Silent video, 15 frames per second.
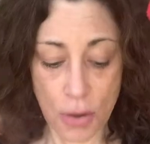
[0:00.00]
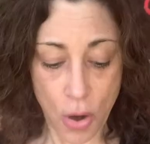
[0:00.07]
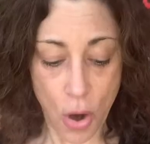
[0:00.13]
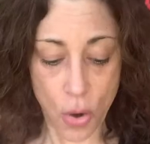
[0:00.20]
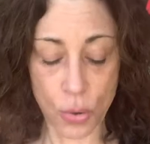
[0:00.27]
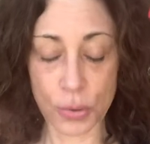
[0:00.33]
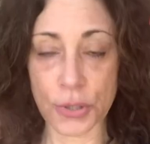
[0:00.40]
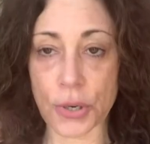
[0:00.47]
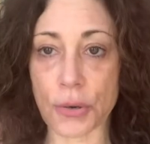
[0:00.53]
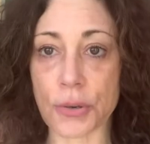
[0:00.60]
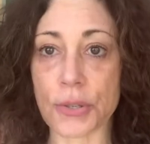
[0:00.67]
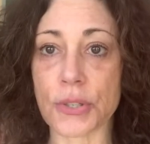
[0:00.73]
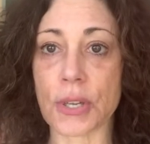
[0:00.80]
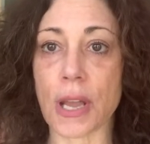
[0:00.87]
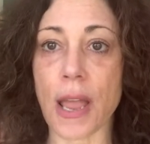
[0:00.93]

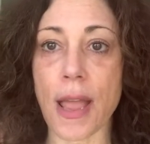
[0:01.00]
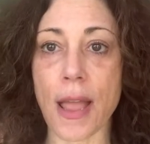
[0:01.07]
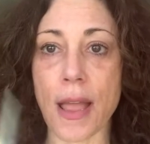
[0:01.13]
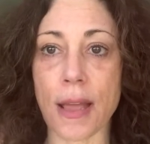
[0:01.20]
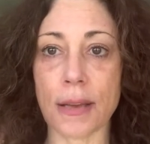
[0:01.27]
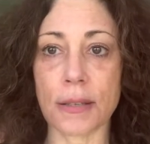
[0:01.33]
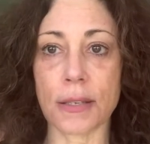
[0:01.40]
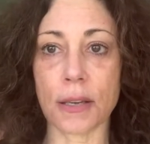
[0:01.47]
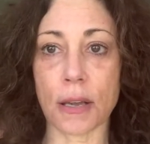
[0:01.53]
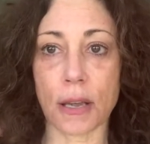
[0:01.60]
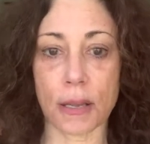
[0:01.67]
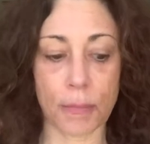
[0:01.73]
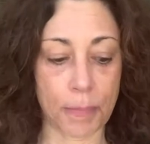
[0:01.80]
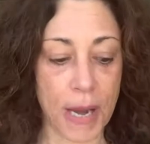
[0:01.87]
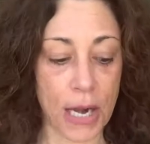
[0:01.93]
holders and a
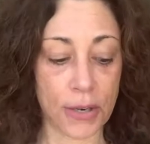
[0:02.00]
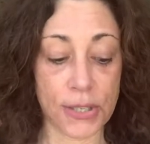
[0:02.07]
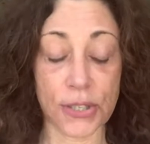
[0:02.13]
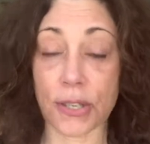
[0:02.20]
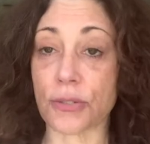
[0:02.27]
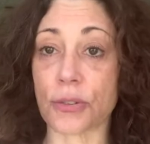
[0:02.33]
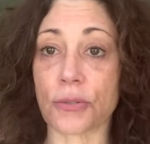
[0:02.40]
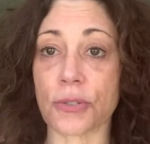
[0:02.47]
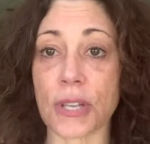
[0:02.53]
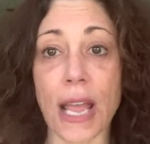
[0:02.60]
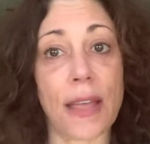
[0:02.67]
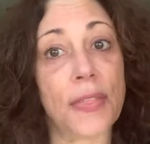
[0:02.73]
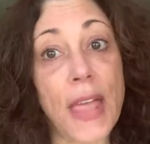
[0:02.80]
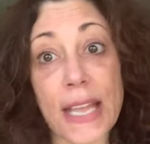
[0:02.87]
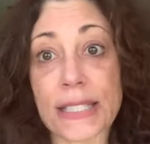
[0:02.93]
pair of scissors,
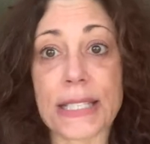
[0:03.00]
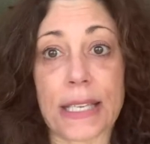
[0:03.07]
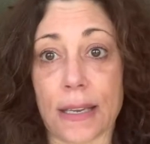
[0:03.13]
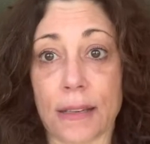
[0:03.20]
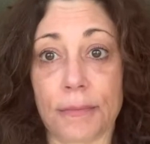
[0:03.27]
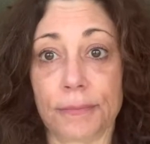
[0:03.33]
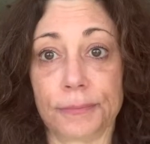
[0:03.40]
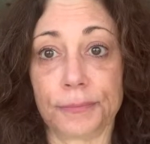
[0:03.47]
and that's it.